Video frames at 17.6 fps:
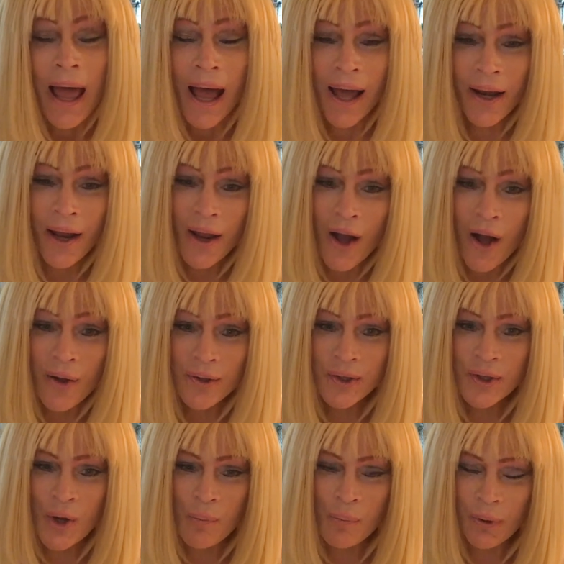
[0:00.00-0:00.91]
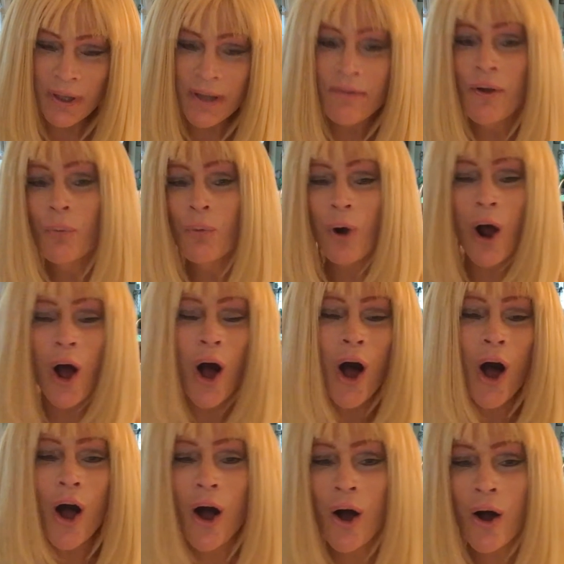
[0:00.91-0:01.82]
And I also believe that we're
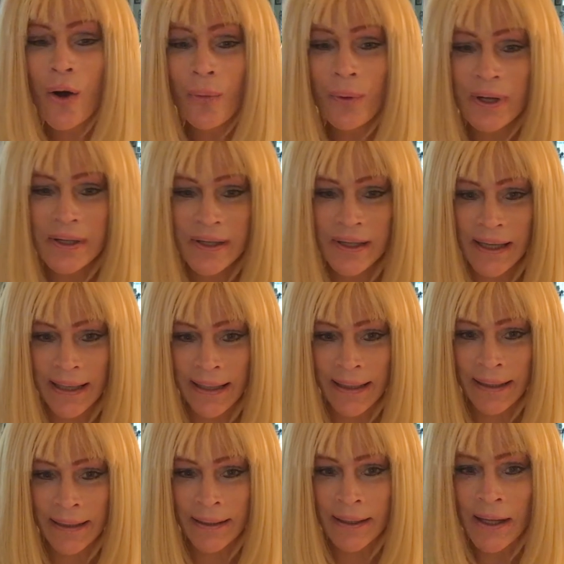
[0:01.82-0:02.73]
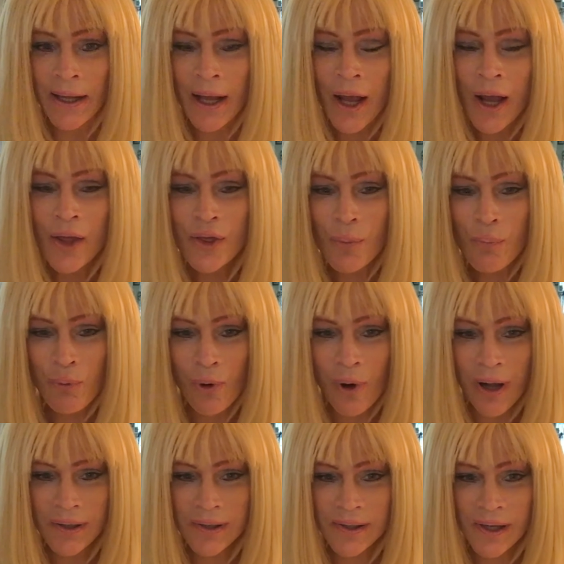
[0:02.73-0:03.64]
always in the
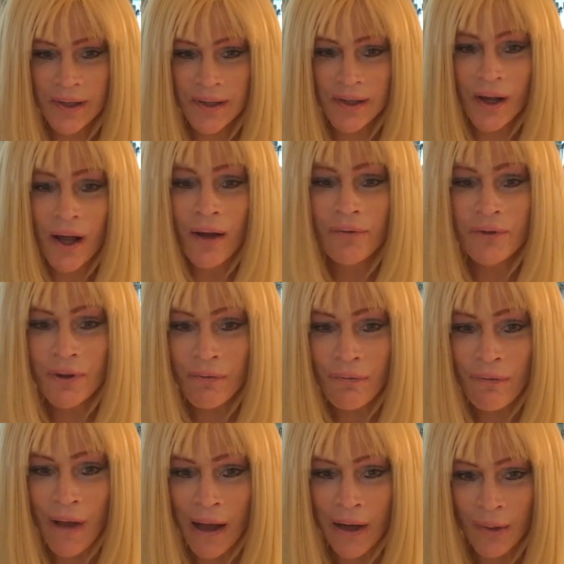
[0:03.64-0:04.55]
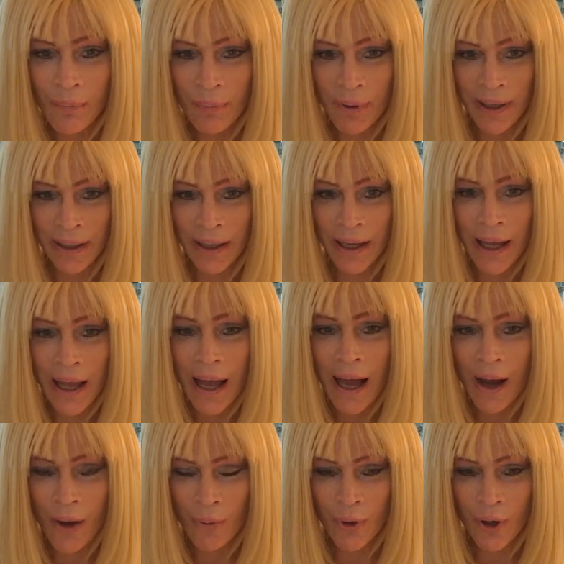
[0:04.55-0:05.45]
process of developing
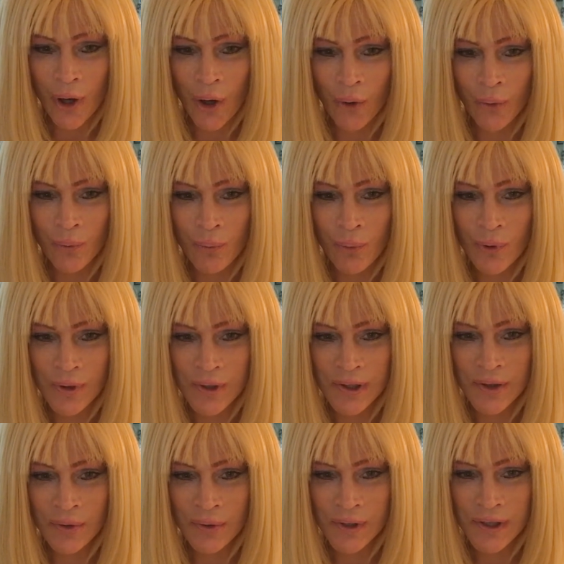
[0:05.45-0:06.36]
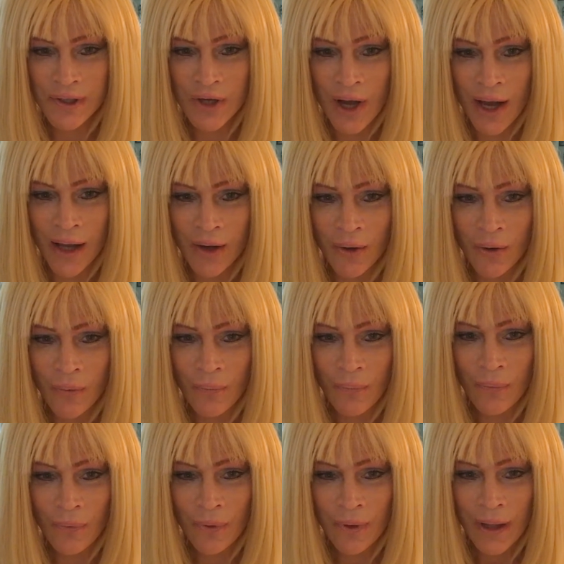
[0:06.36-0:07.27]
our own personal style.
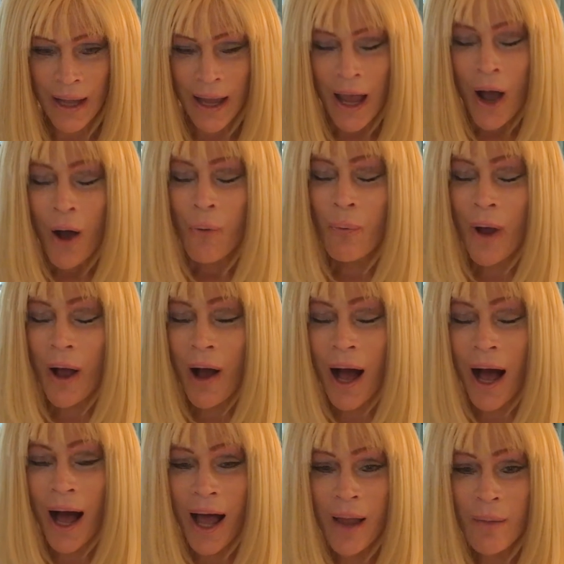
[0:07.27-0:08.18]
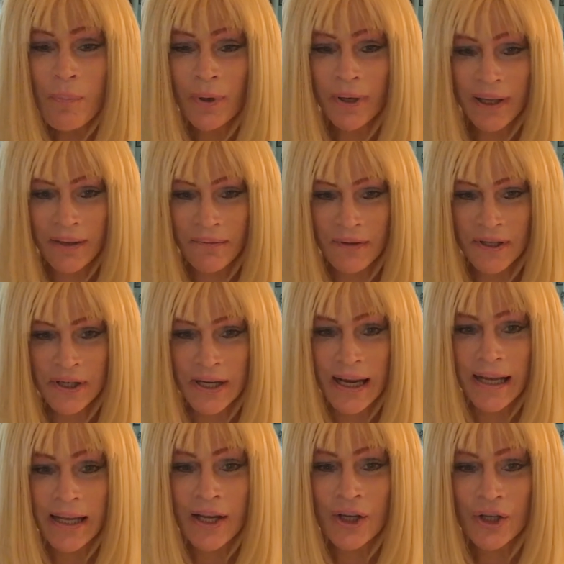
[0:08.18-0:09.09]
Well, I believe in
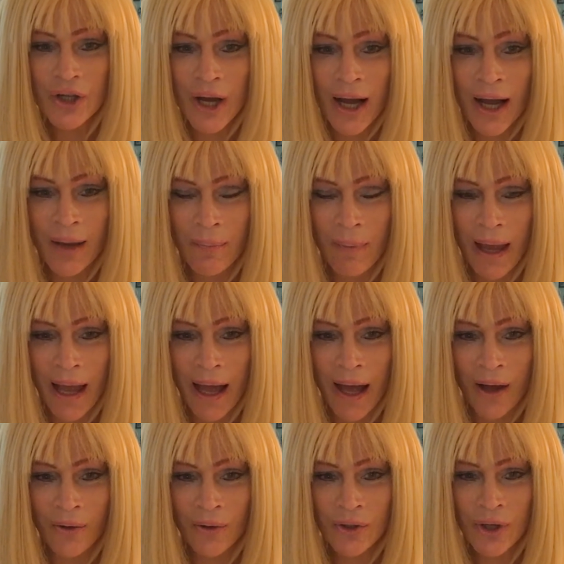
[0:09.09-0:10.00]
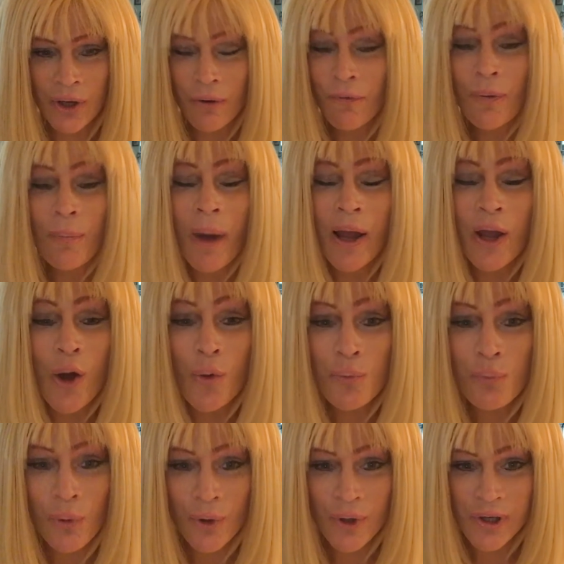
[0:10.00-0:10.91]
taking time out for my
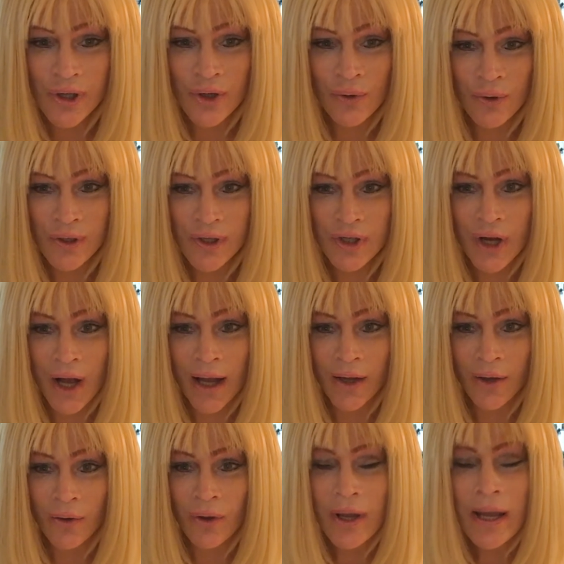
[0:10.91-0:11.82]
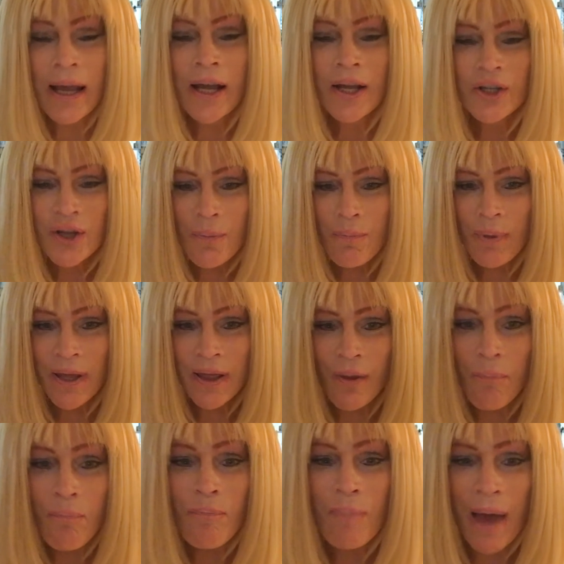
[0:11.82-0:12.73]
own personal style to be
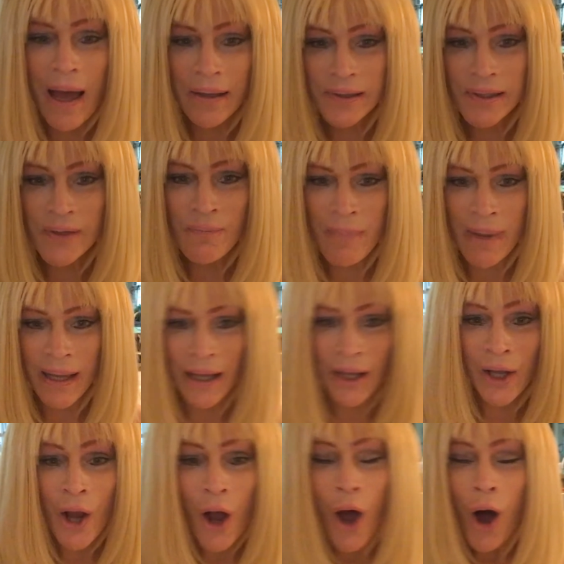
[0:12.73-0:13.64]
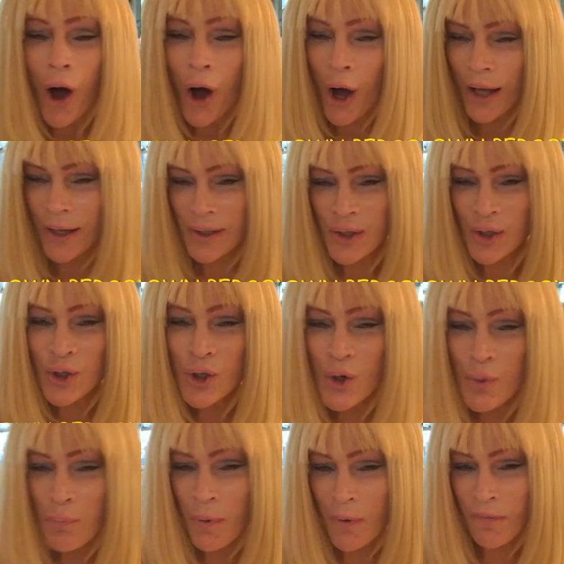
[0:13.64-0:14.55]
the best me on a
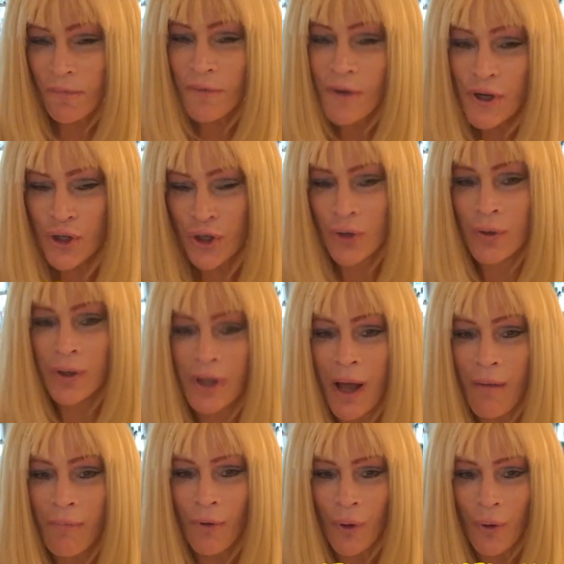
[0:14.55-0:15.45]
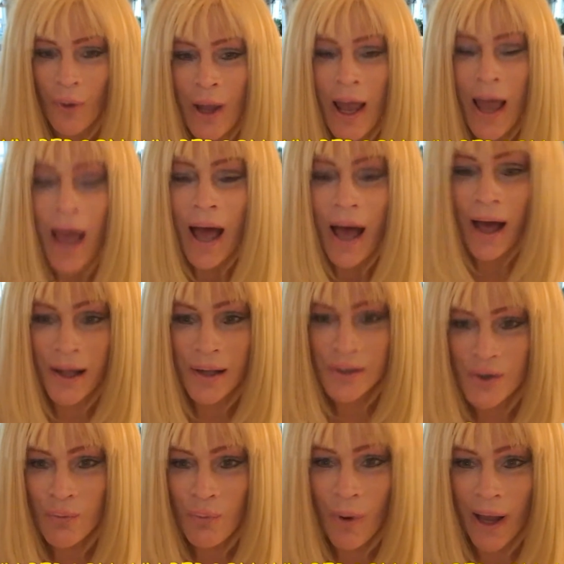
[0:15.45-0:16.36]
superficial level
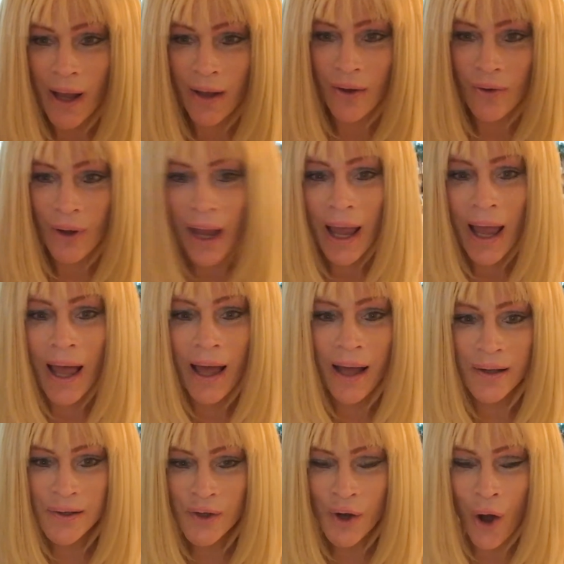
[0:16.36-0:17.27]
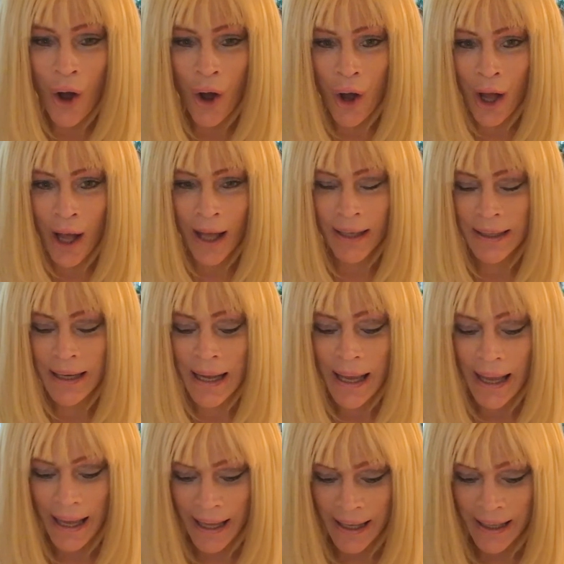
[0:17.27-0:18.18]
as well as on
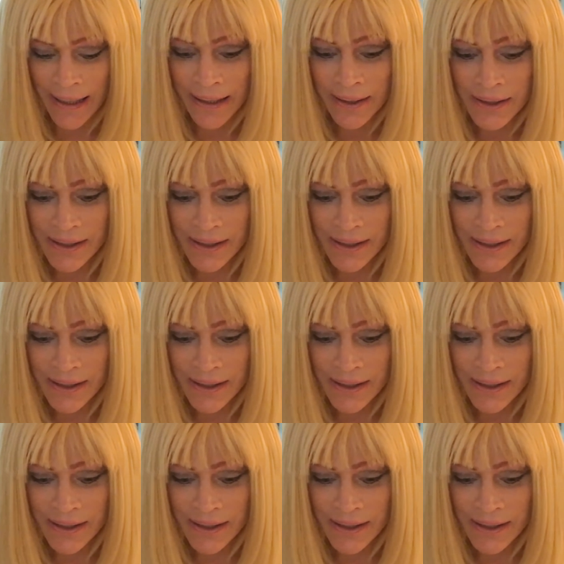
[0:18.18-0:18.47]
a